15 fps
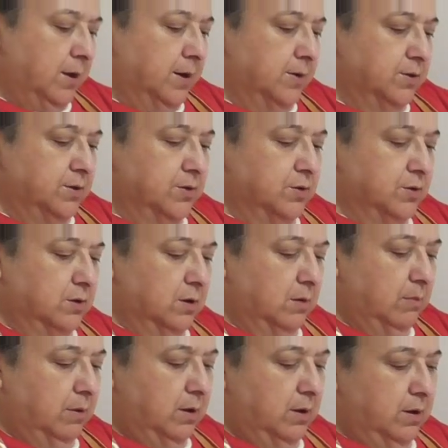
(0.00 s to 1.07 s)
Because this is going
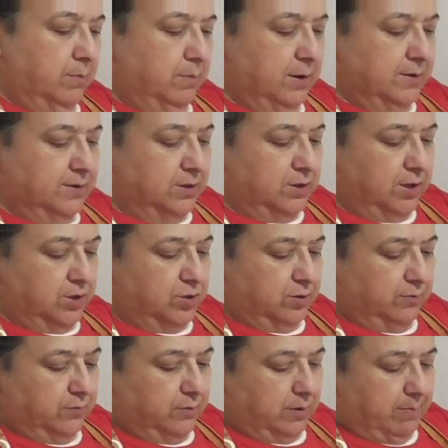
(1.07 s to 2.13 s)
to be a
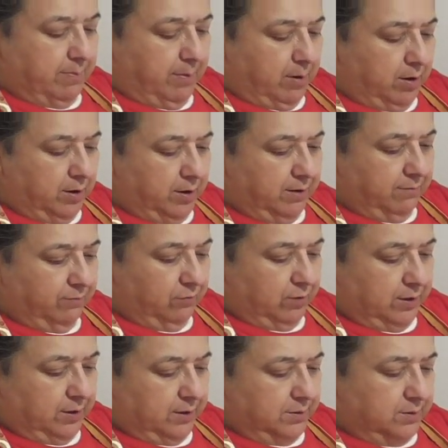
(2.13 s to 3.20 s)
presentation for a party of
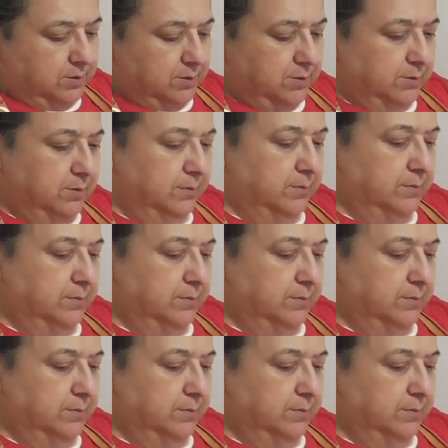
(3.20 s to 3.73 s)
friends.